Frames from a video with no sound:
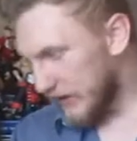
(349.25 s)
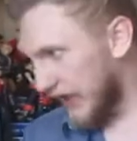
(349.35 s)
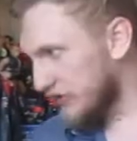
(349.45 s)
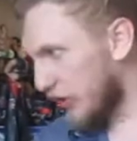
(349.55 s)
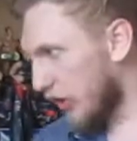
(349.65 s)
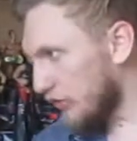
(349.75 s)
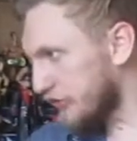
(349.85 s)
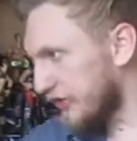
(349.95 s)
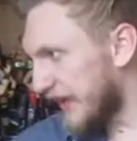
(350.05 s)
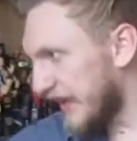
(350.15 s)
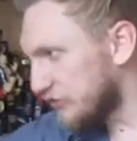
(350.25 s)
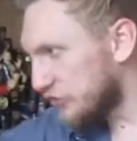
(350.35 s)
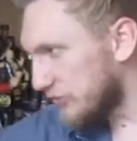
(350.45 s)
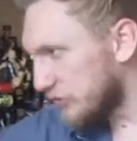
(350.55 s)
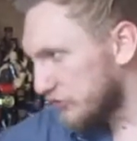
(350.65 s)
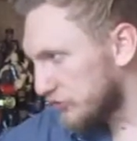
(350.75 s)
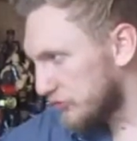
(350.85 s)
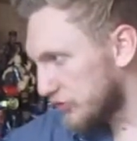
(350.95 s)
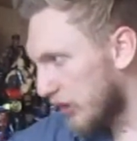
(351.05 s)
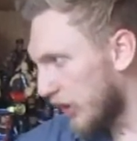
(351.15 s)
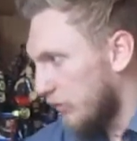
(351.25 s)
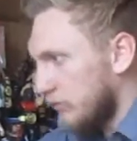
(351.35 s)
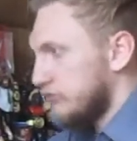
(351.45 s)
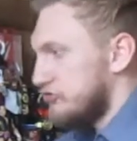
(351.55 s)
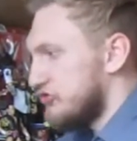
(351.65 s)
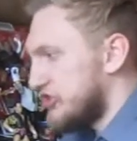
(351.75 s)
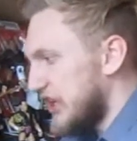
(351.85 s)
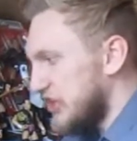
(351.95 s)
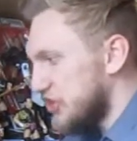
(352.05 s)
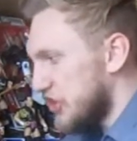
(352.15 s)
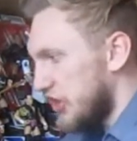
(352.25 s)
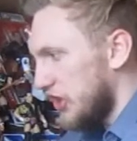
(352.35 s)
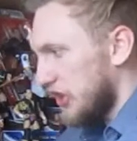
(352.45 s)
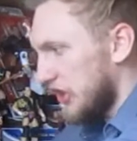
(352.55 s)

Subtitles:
and also the NWO t-shirt.